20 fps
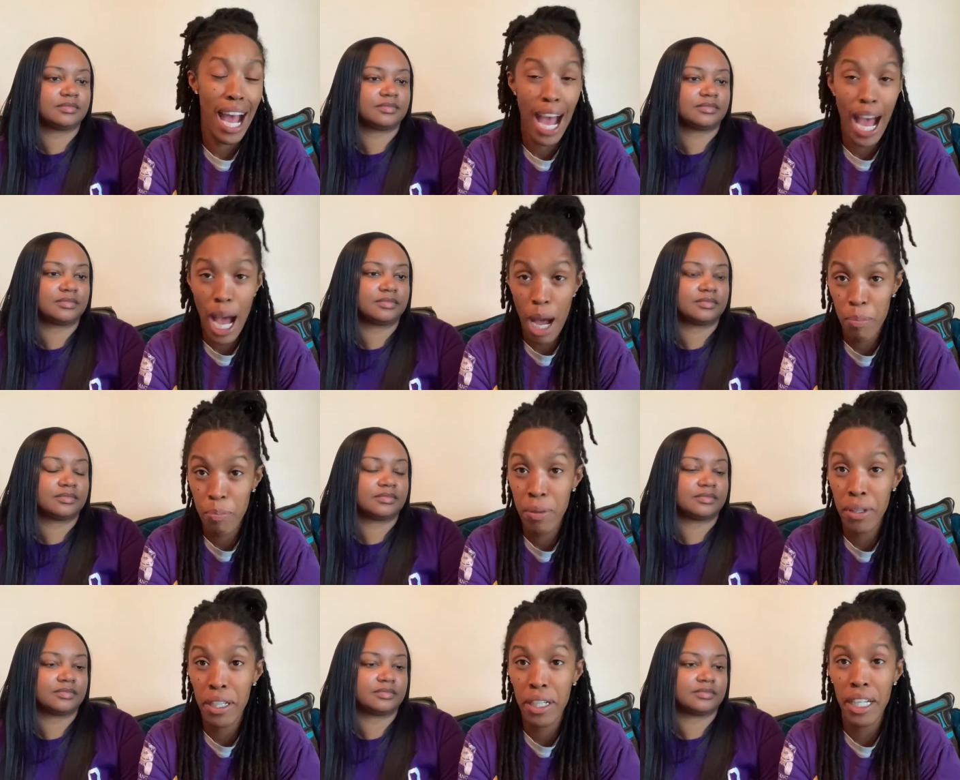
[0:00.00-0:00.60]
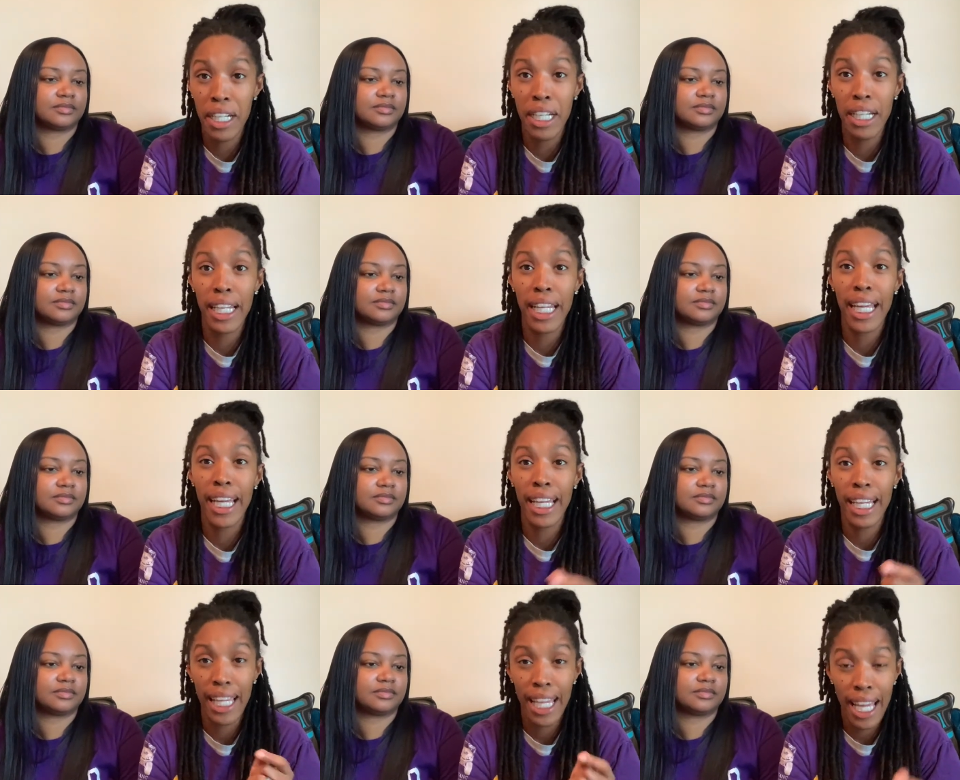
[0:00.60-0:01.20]
Speaker 1: I put her in
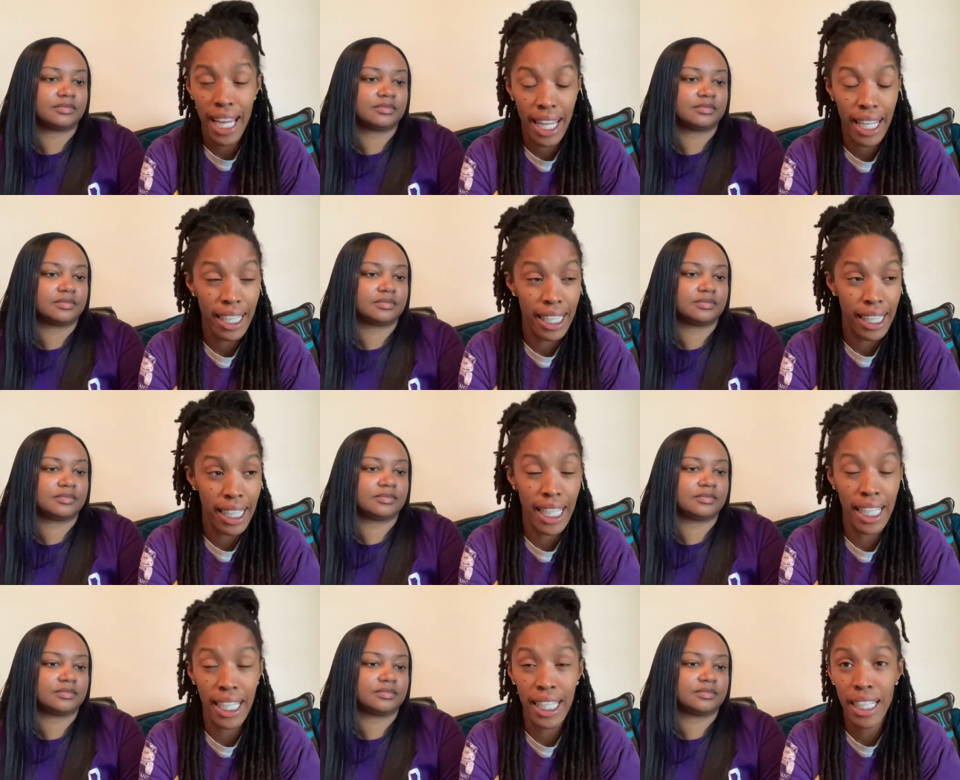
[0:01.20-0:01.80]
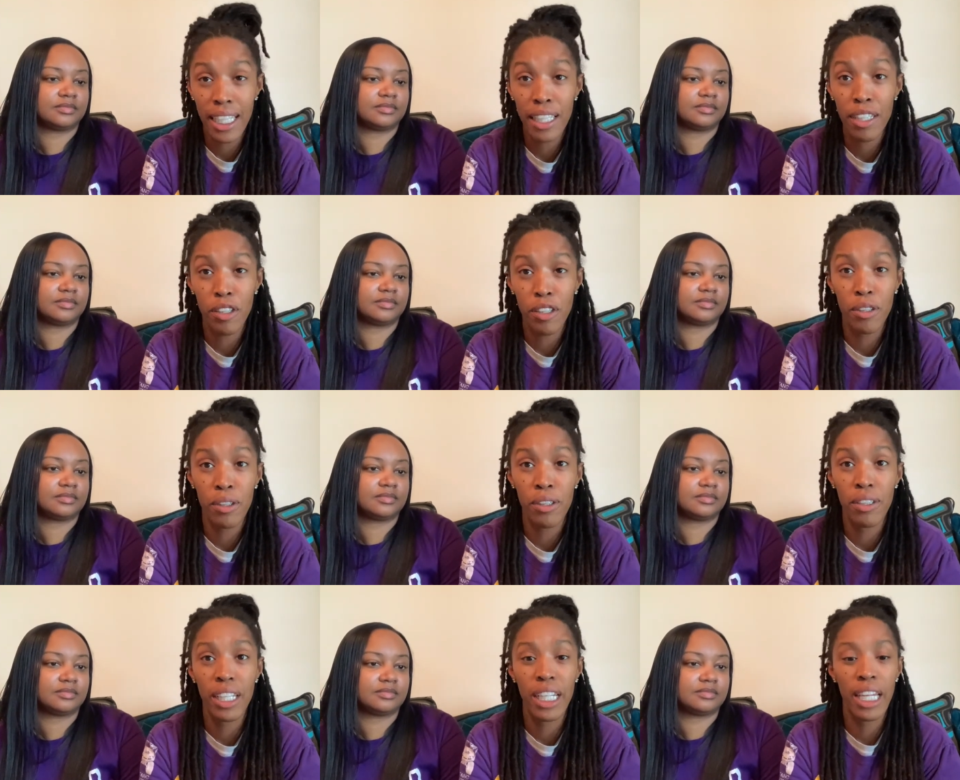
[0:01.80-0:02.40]
that
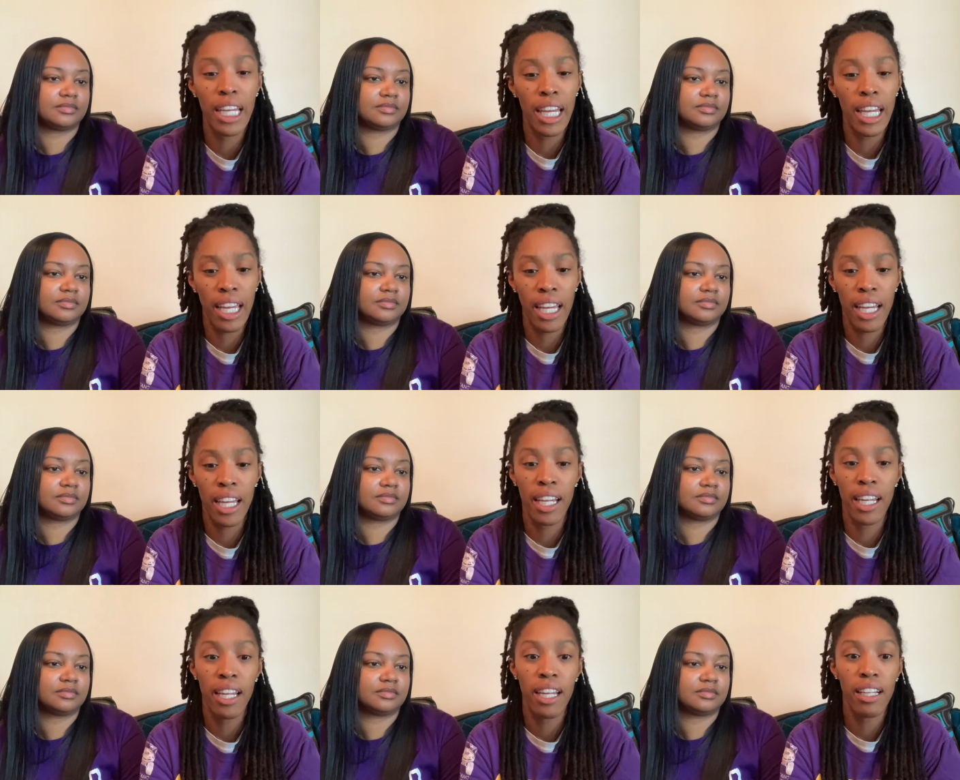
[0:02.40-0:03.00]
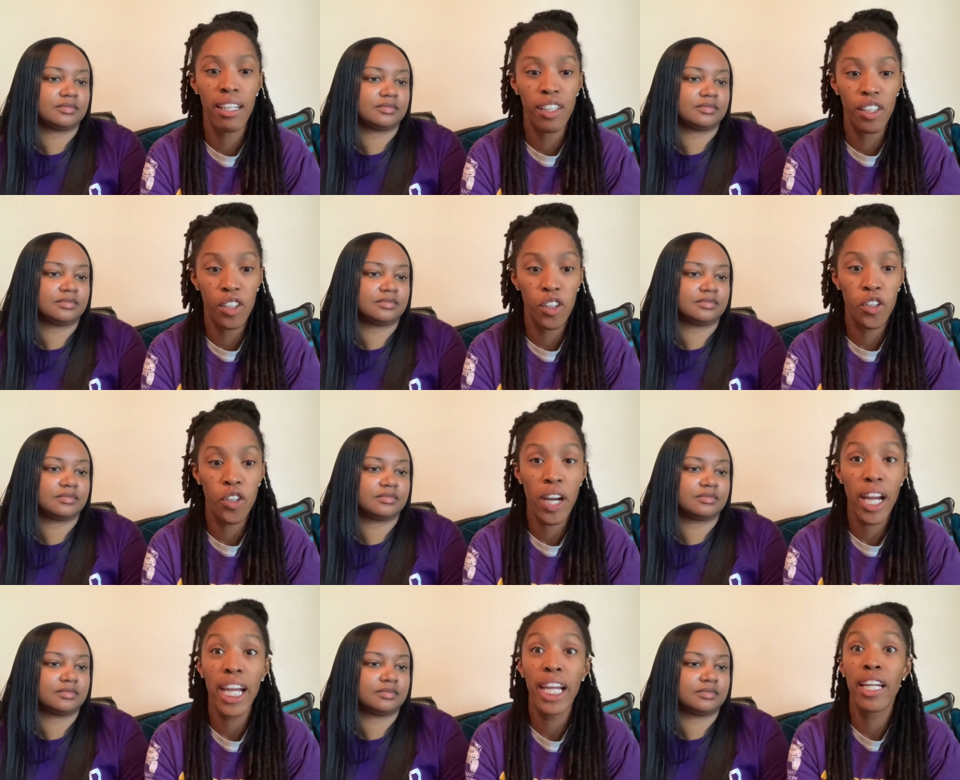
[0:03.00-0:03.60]
Kindle and
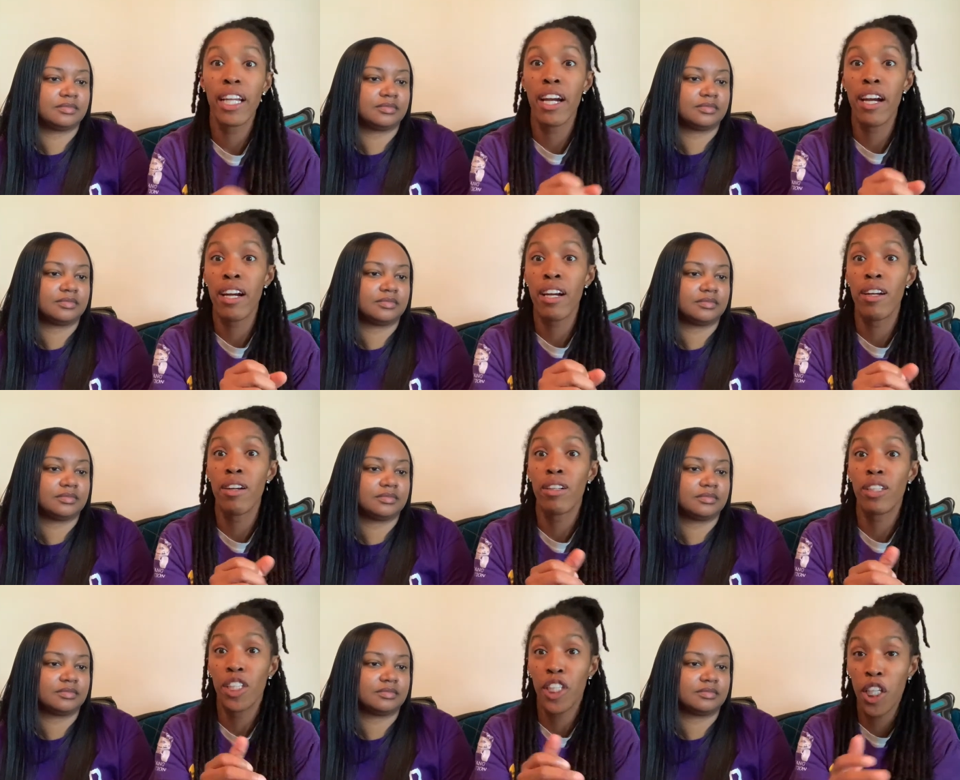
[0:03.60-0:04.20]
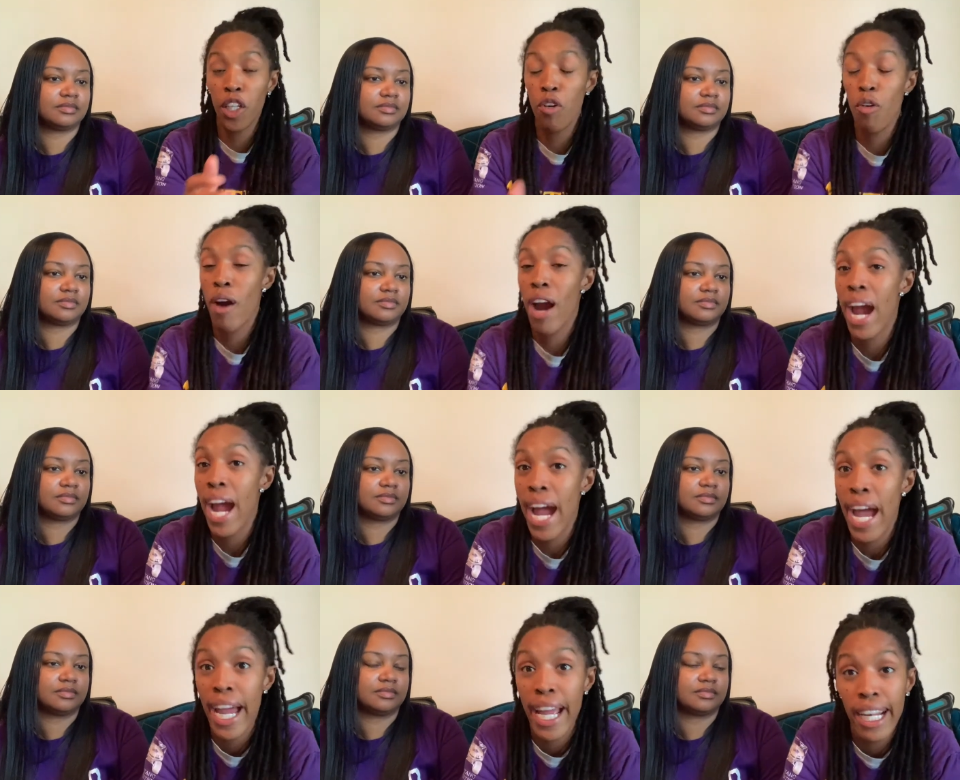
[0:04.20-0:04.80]
trained her. She
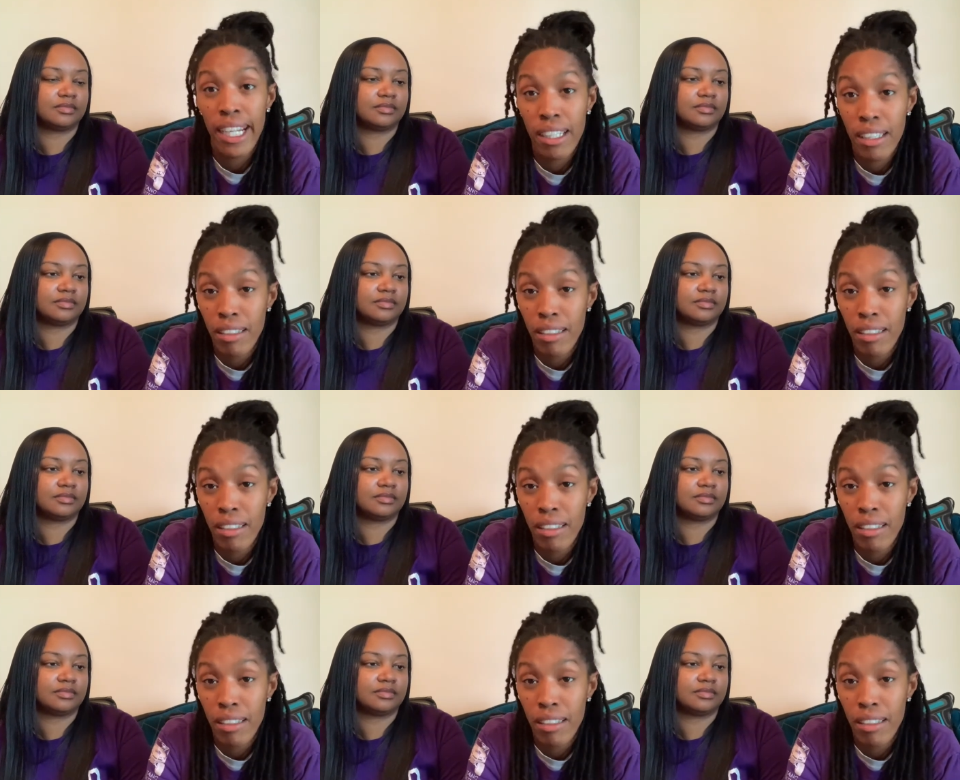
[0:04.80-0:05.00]
cried